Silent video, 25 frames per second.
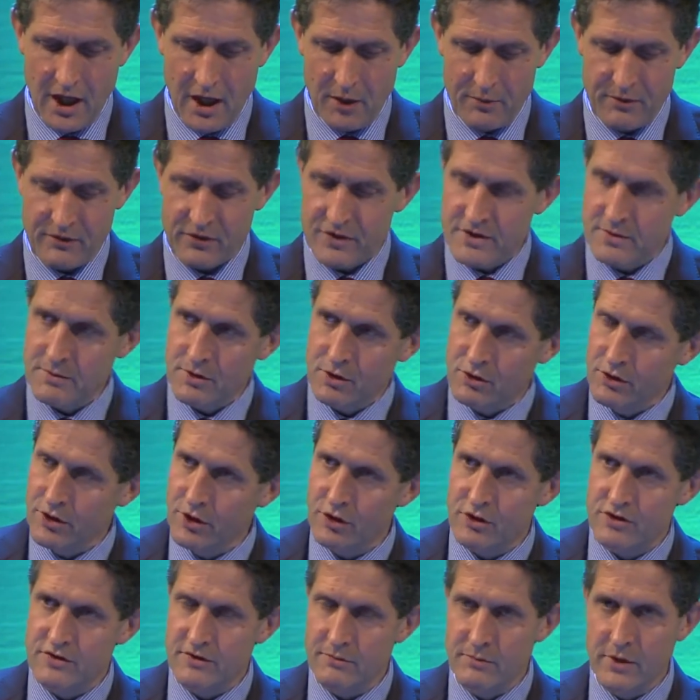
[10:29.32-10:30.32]
We've got something called the
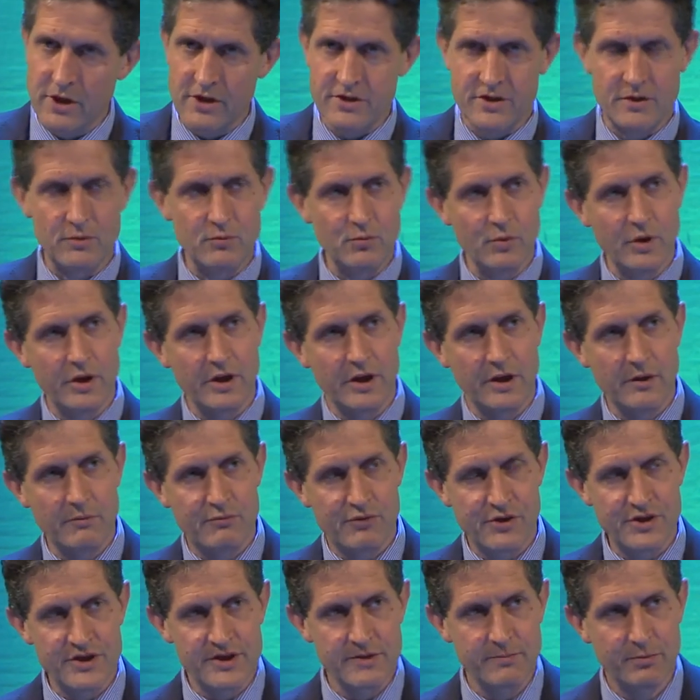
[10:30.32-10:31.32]
Oxford Martin Working
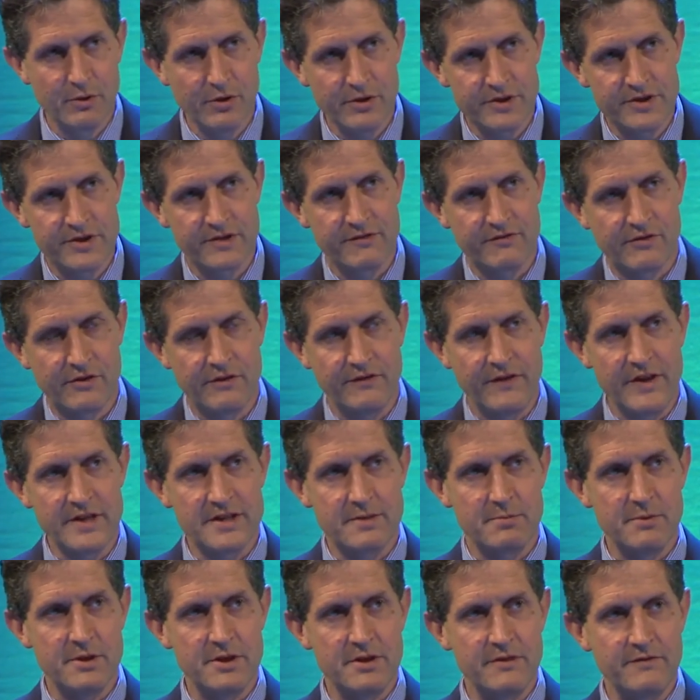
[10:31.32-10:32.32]
Principles for
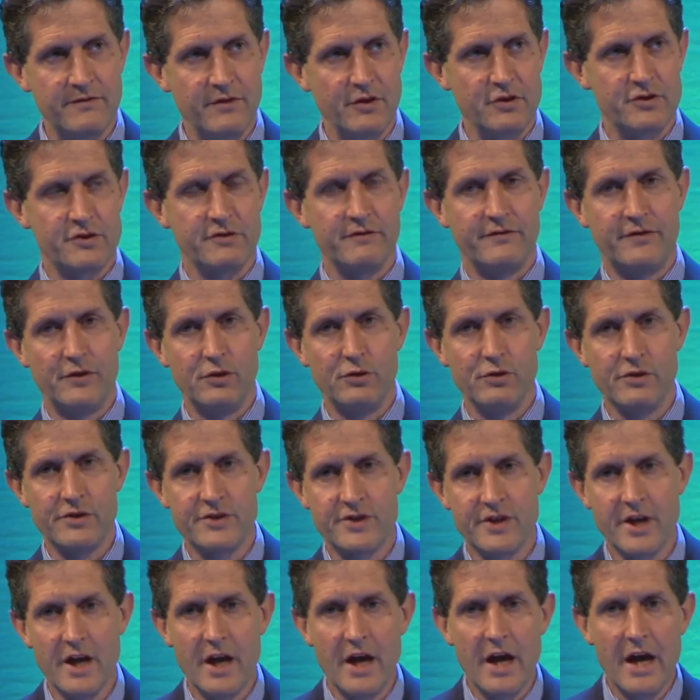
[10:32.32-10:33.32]
Investment in Fossil Fuels,